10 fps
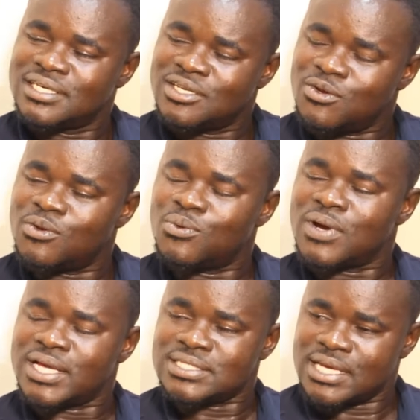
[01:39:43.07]
You don't know,
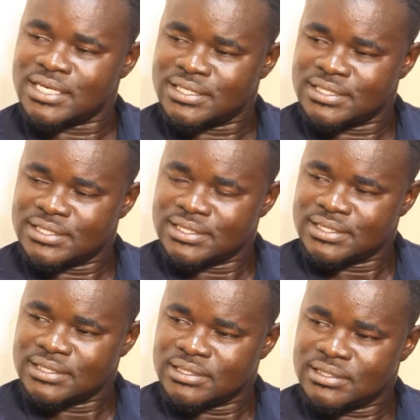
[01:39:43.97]
Kasa.
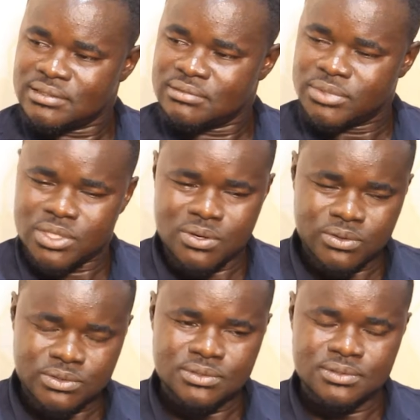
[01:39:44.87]

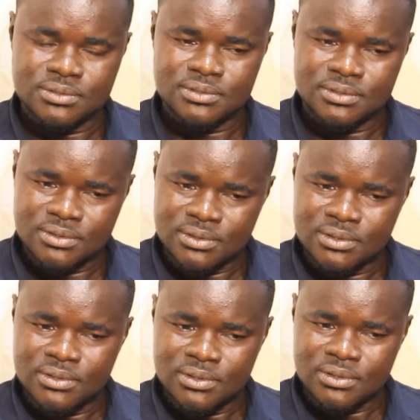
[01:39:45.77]
Because
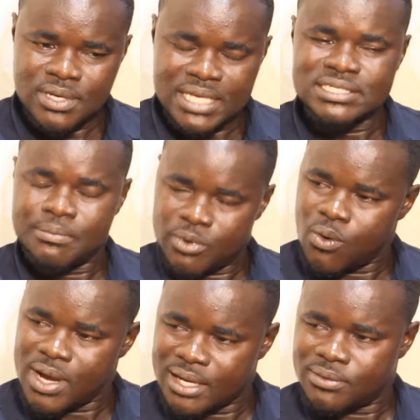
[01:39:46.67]
a someone
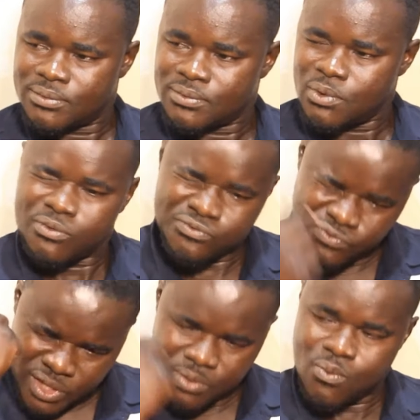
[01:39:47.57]
of Kano, or
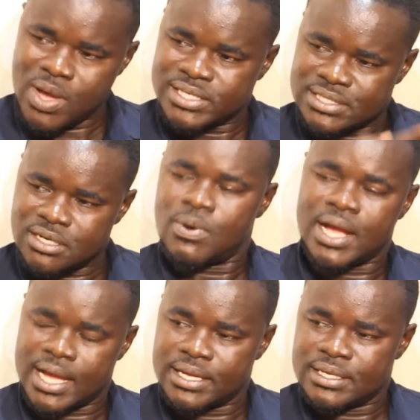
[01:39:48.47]
three and one son of
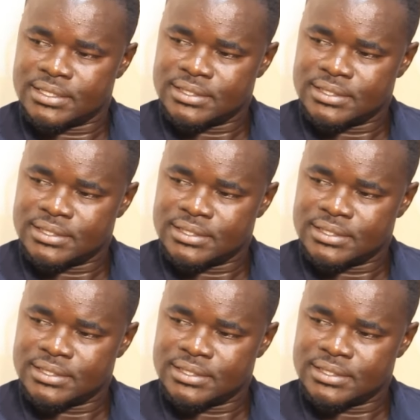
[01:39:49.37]
Kano.